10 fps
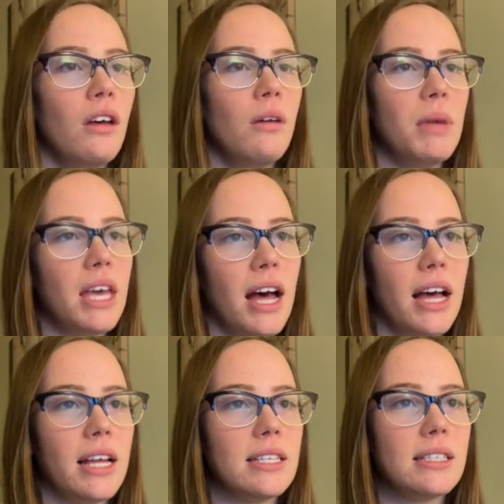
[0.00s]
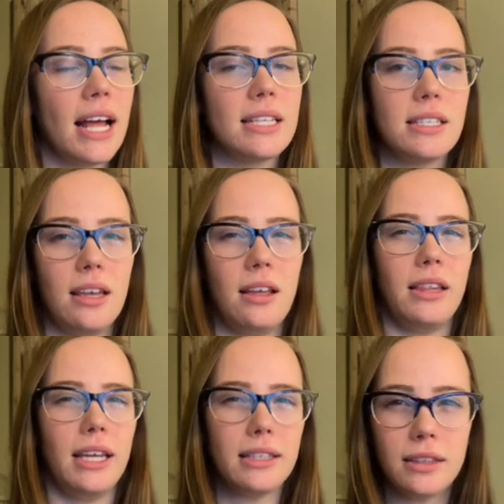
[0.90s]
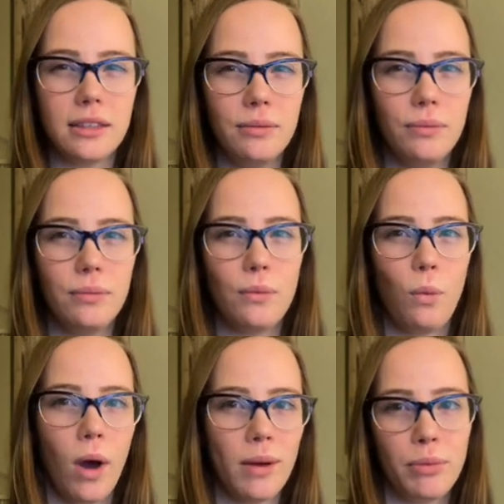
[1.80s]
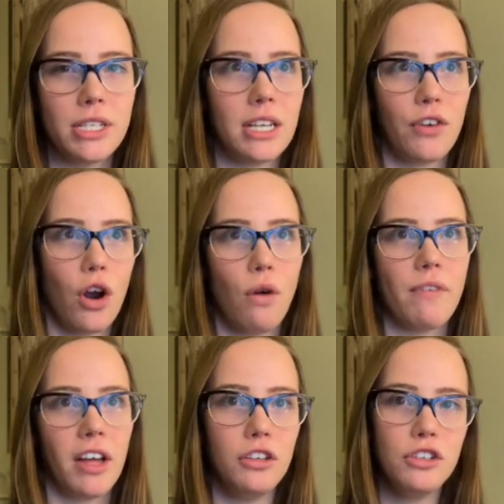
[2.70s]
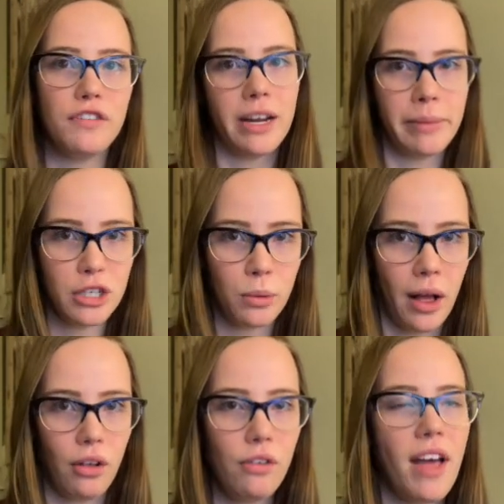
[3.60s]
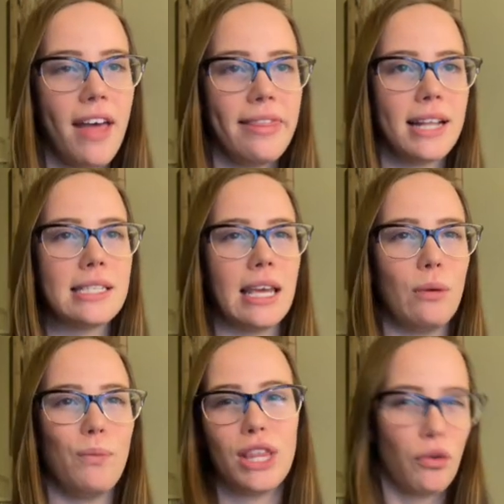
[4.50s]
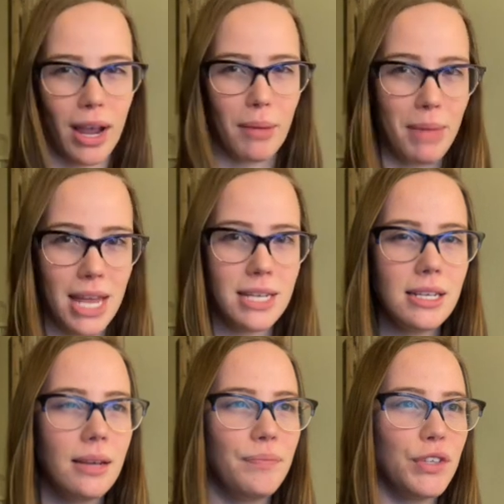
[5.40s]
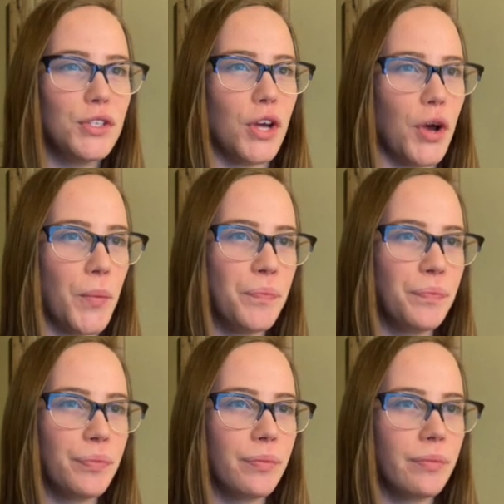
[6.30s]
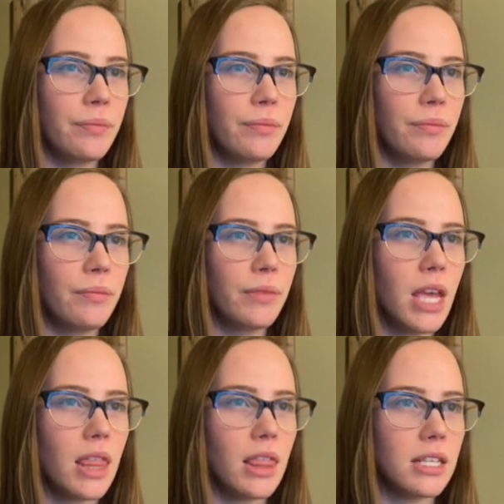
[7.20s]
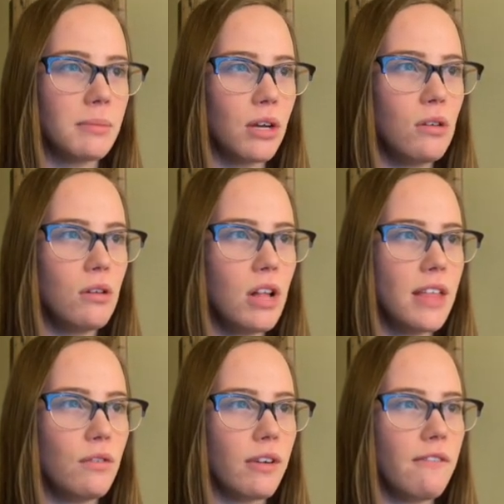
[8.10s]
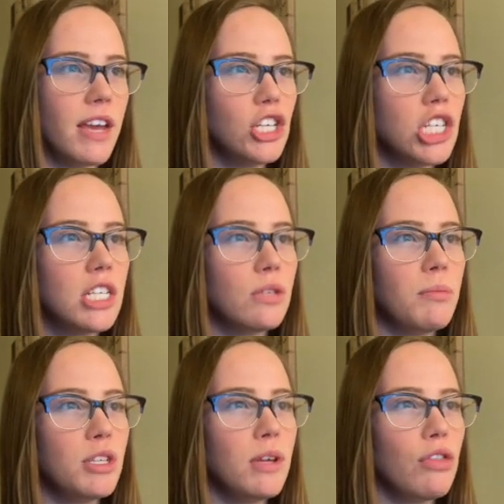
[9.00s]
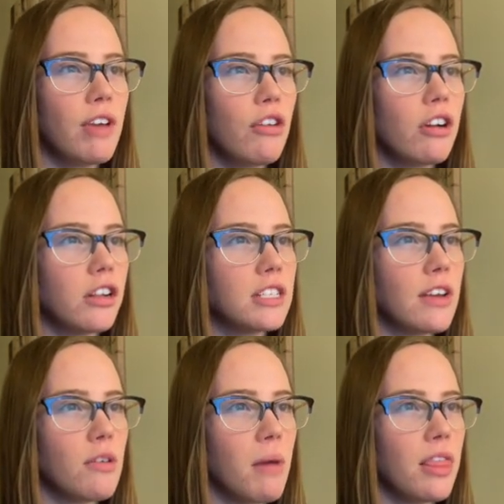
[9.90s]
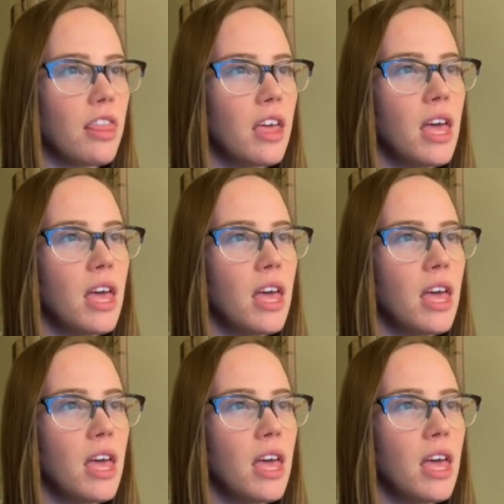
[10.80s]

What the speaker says: because that's like 1% of our home value divided by 12, and that's like what they recommend. So that's my goal. And then renovations, we've been doing $300 every month.